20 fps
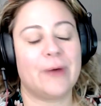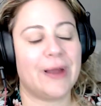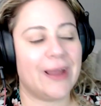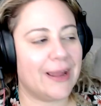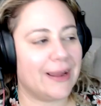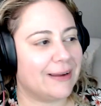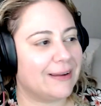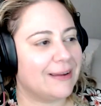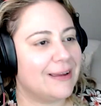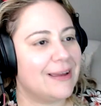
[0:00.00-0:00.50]

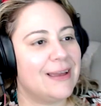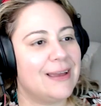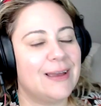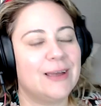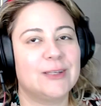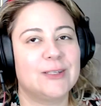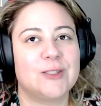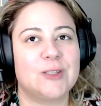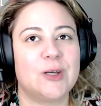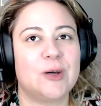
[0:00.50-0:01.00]
Okay.
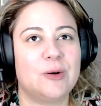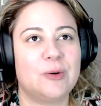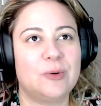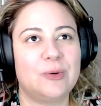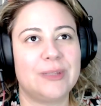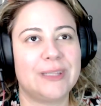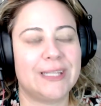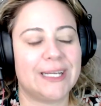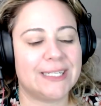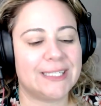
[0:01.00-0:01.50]

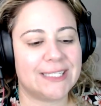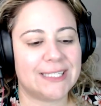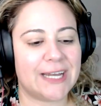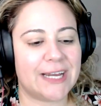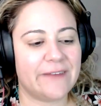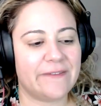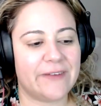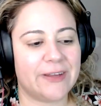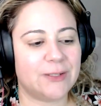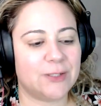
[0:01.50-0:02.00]
So let's
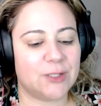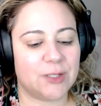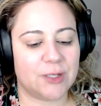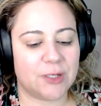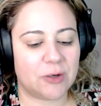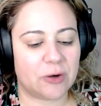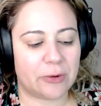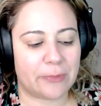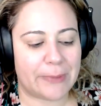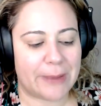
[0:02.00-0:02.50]
dive into
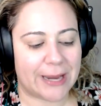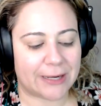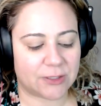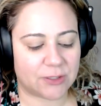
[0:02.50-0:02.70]
your